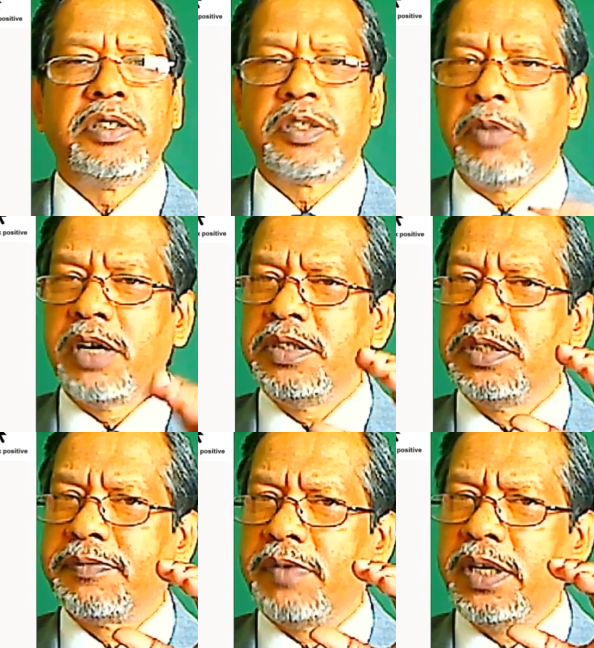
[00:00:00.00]
This body
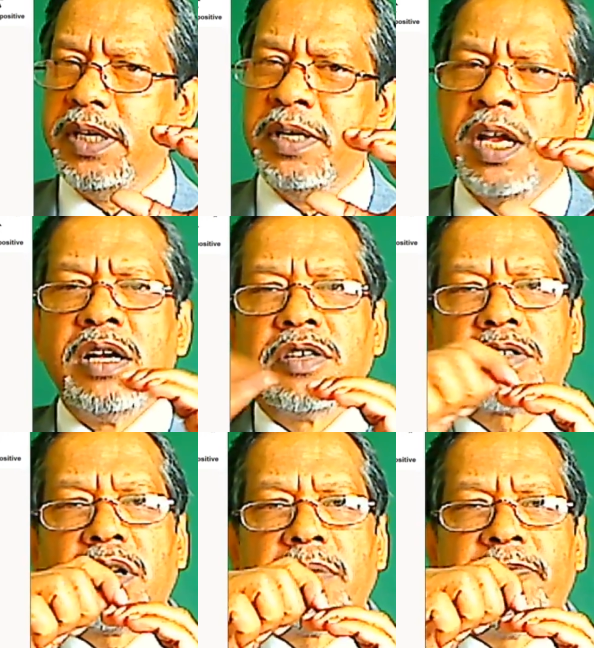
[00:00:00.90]
is free, it's
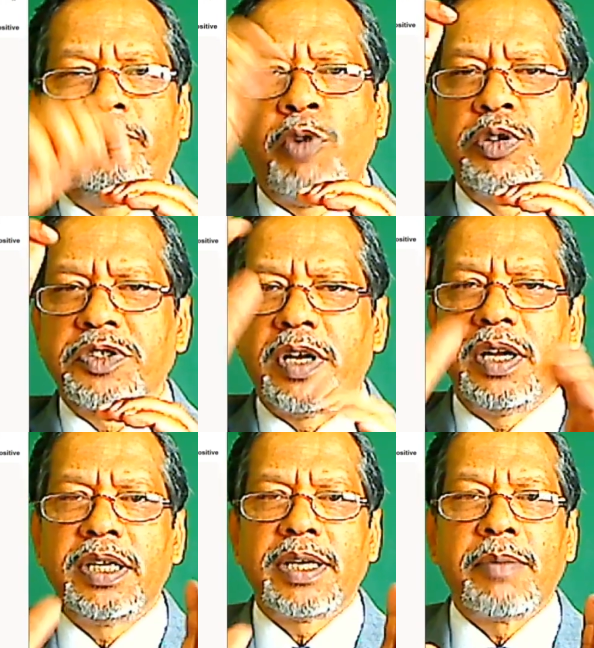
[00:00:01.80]
got a force on it.